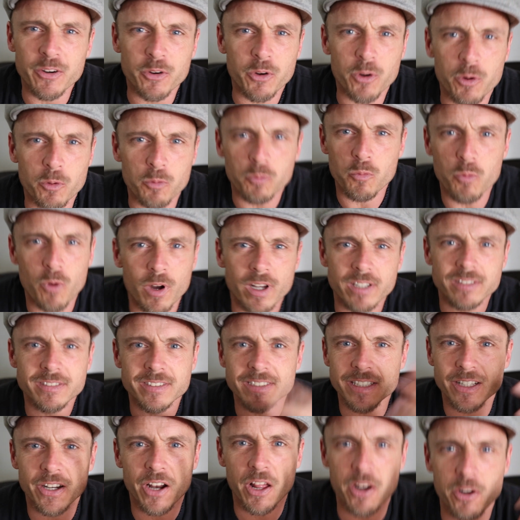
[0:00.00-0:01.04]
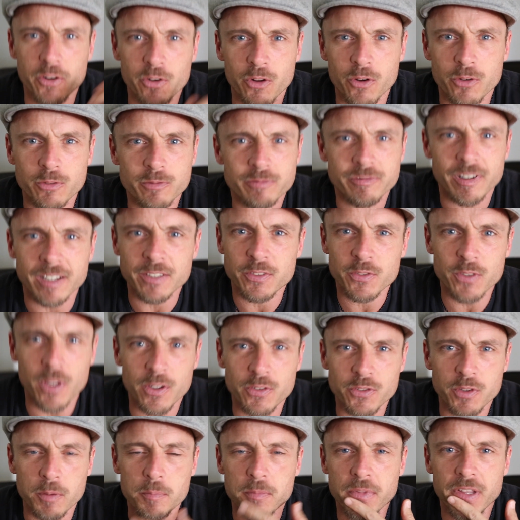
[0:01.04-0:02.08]
or what, I don't know if I saw
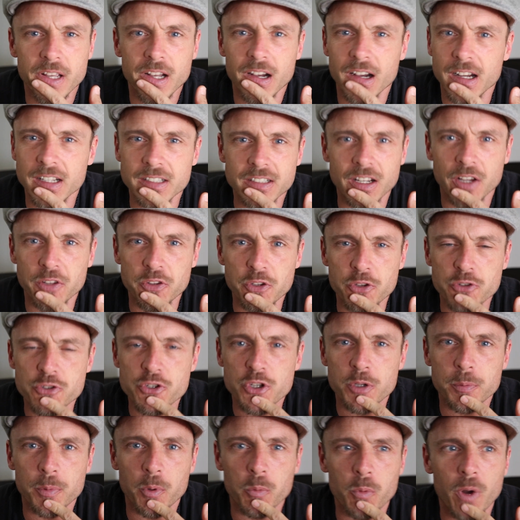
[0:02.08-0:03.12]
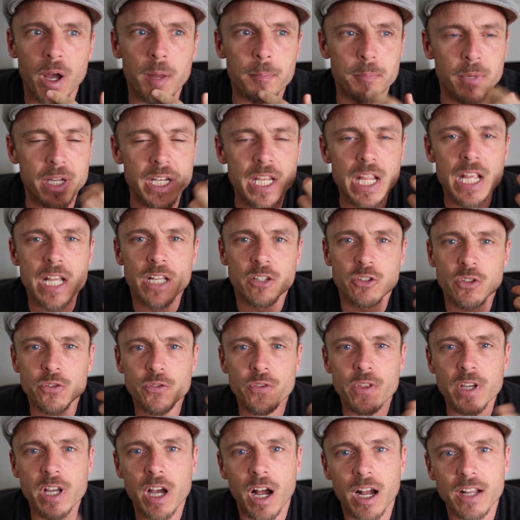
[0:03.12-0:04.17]
something on YouTube or what, but
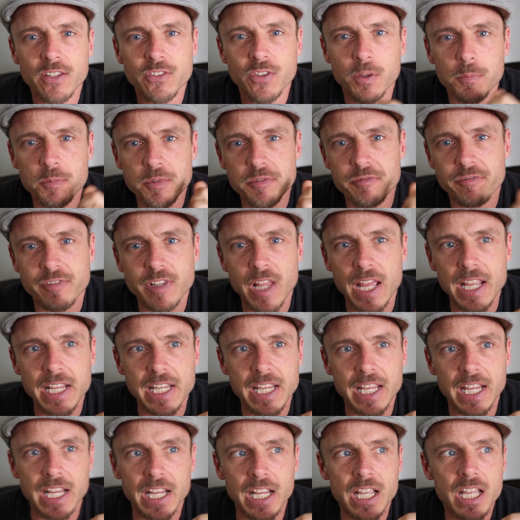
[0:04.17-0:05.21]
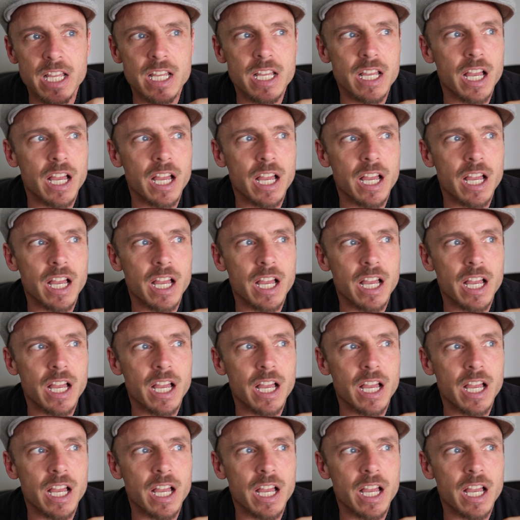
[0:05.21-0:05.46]
just the concept of flanking